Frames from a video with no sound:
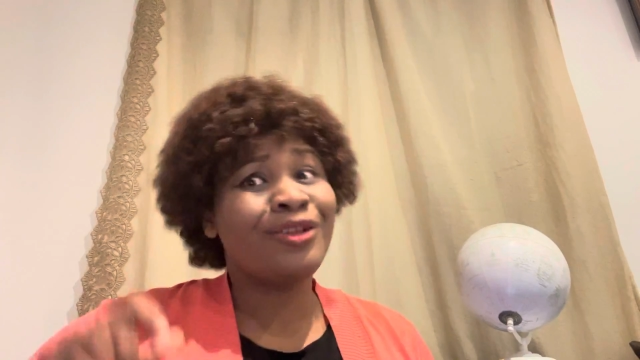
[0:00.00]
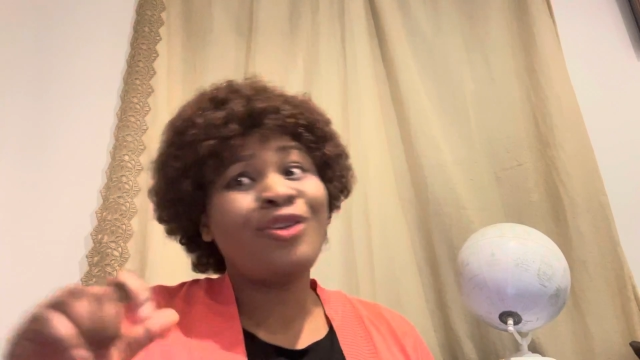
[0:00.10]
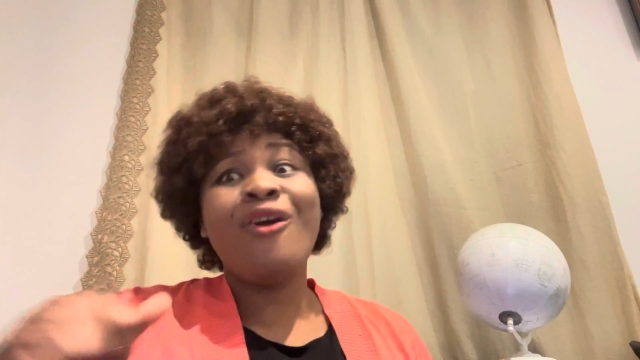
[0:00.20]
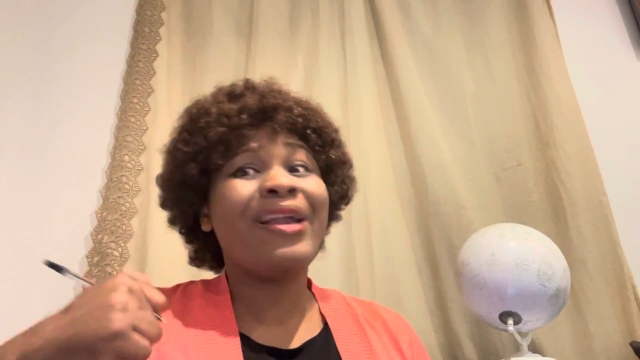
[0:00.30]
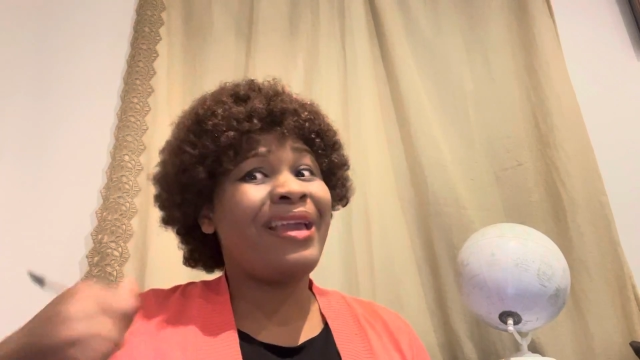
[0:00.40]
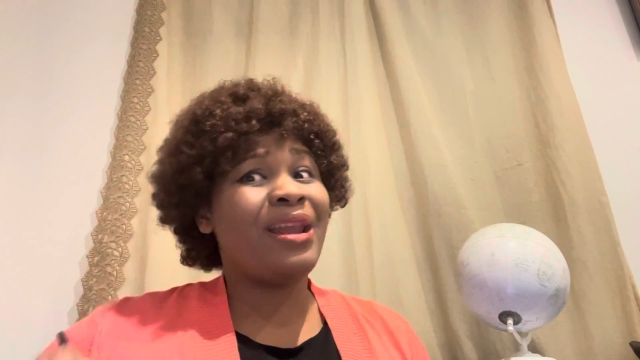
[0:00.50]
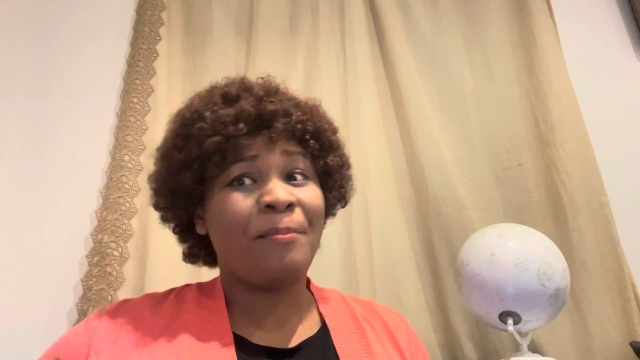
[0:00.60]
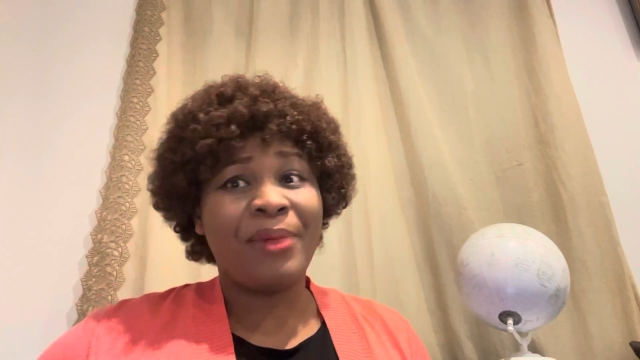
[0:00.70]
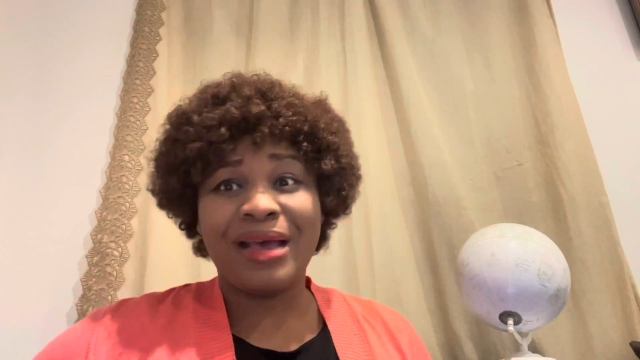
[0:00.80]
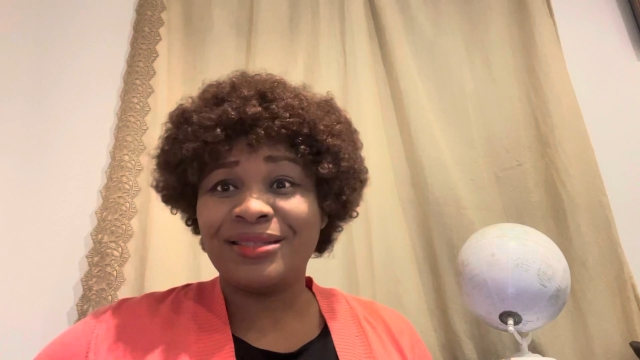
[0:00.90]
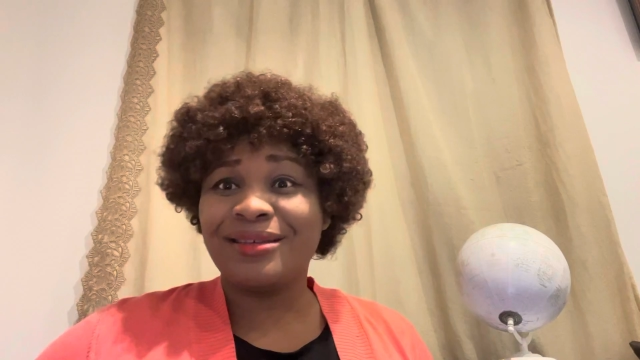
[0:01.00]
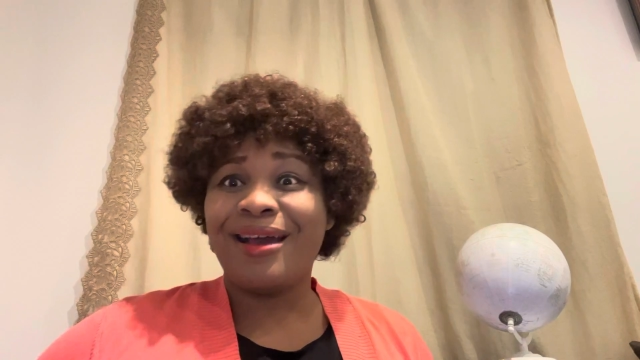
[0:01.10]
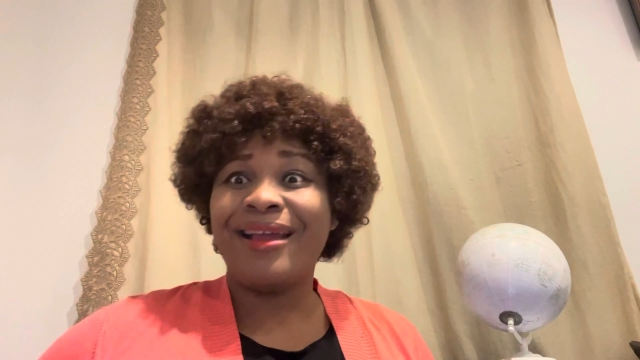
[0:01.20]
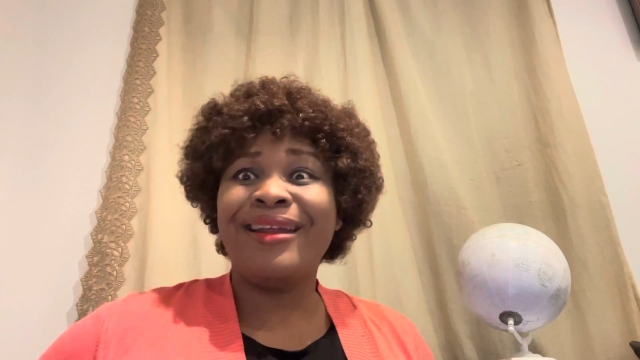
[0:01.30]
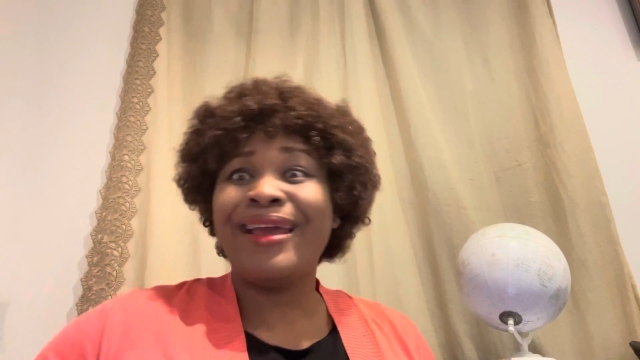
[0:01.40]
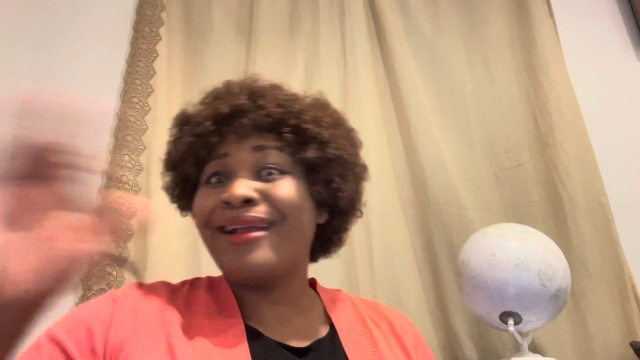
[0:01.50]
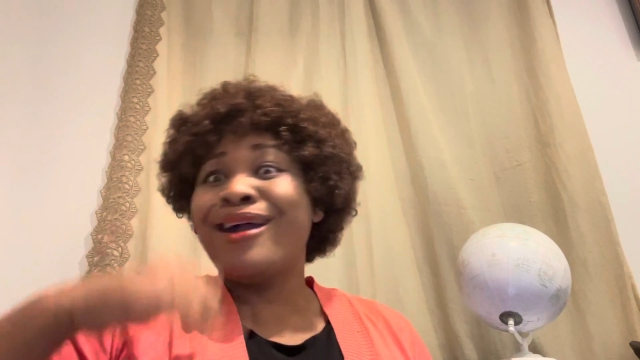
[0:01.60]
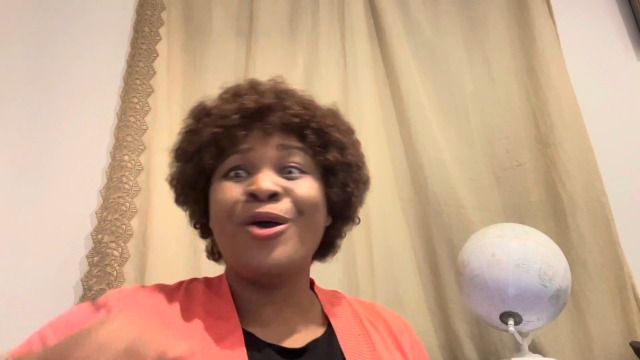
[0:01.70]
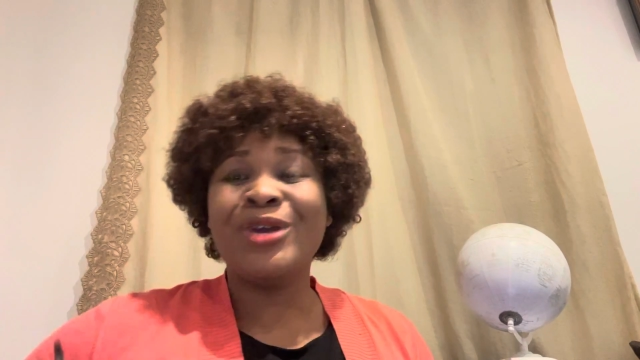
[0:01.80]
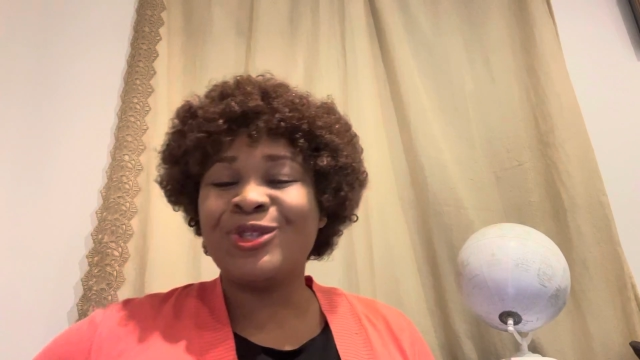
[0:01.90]
Go get the pass, guy. And I
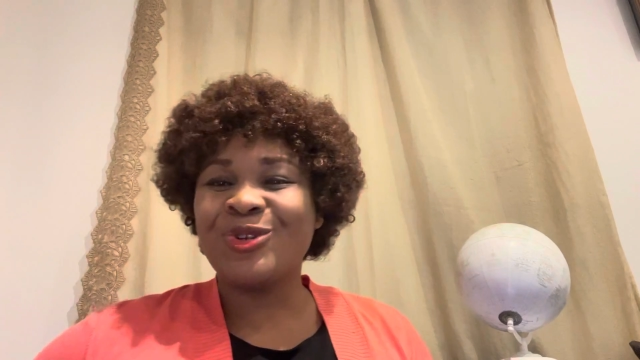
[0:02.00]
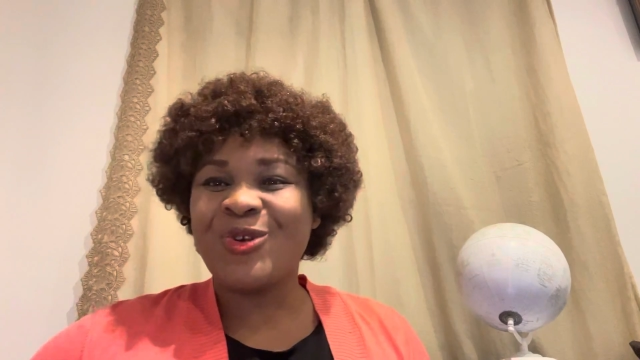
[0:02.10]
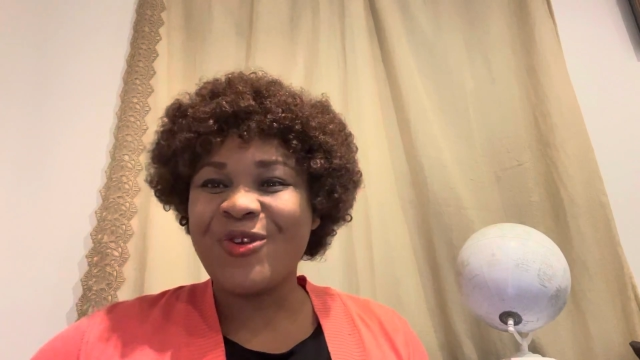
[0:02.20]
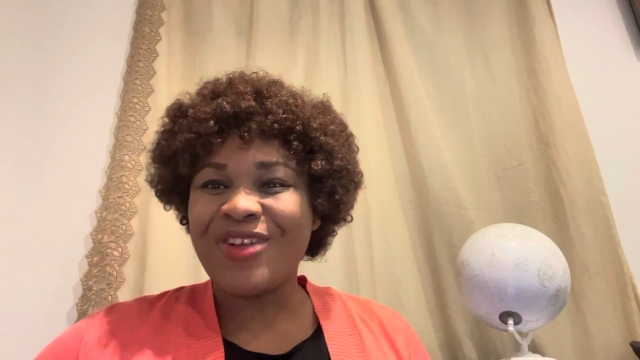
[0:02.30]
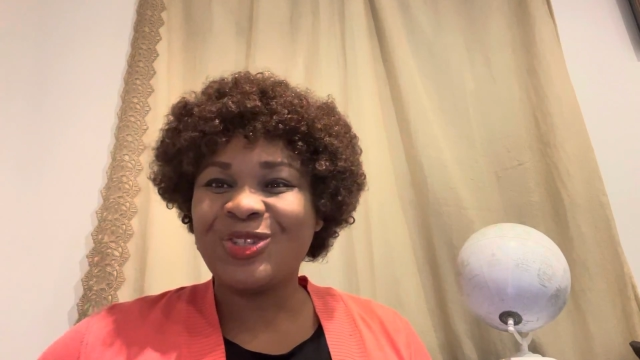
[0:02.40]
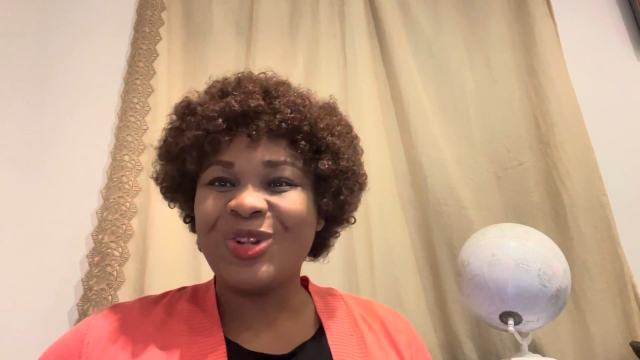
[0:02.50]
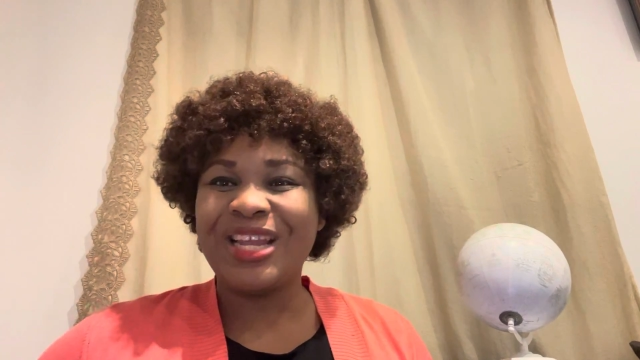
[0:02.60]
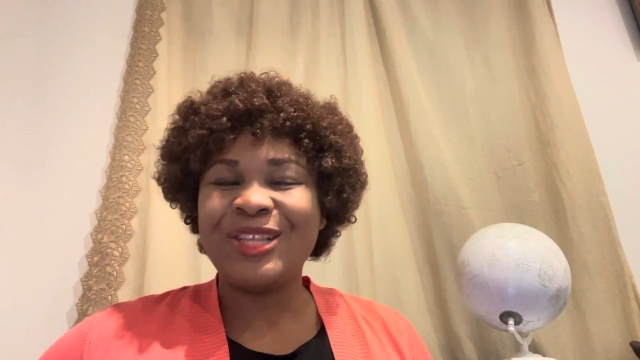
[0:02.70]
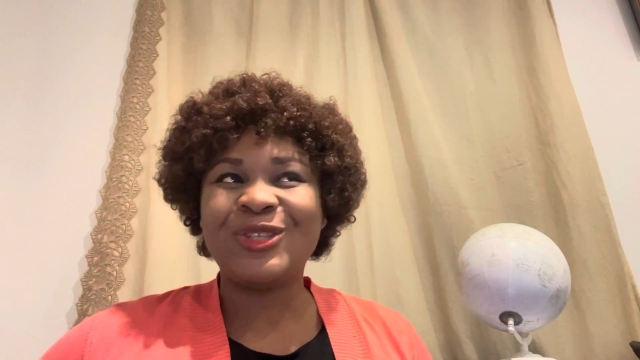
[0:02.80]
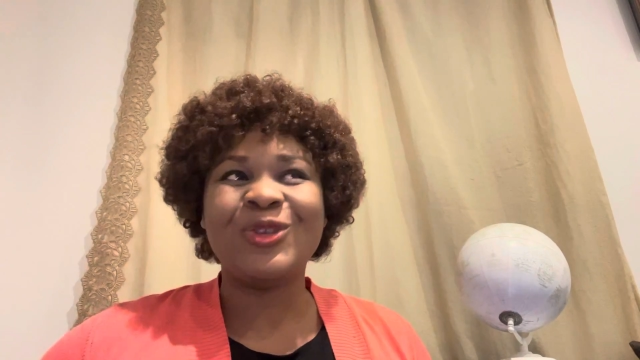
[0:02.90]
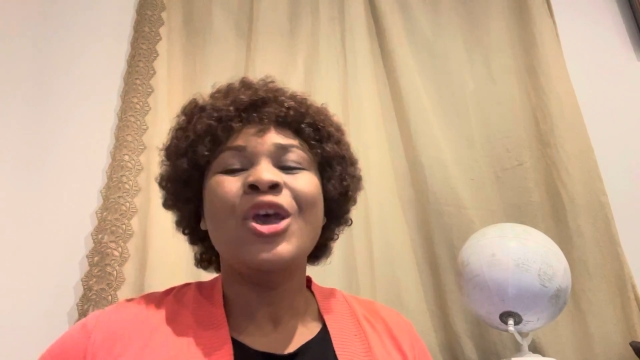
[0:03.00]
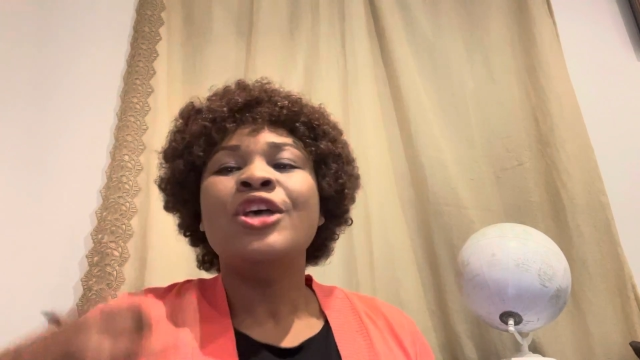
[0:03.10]
can't wait to congratulate you.